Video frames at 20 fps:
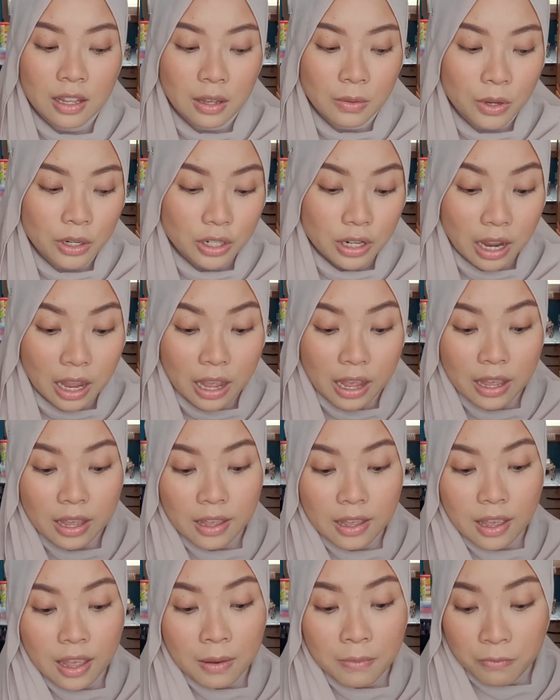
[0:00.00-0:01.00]
which
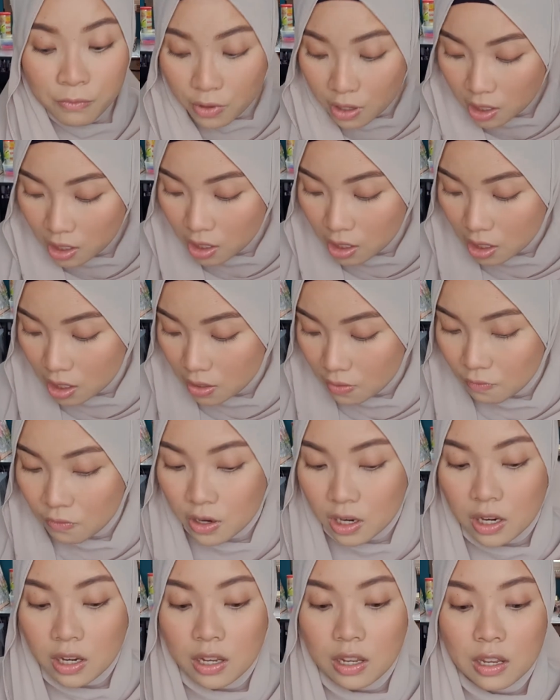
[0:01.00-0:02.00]
I am
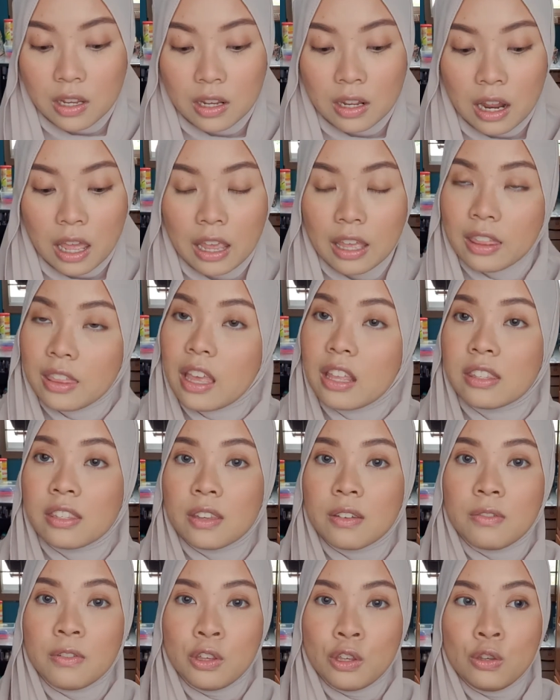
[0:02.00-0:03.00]
really like. That's
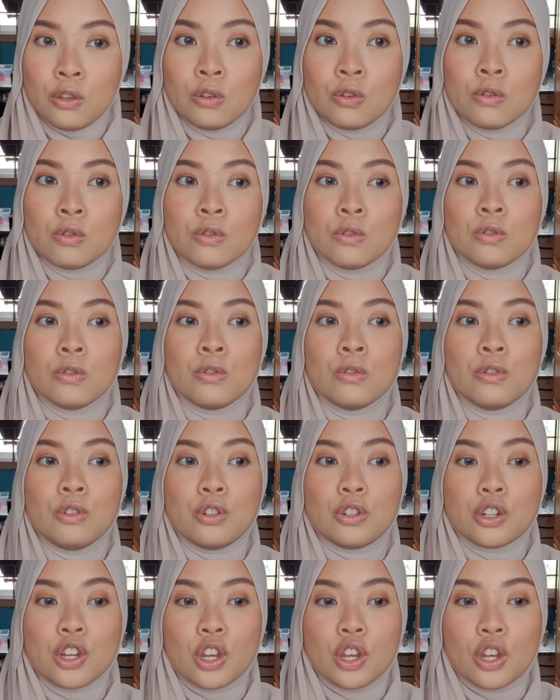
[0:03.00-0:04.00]
a huge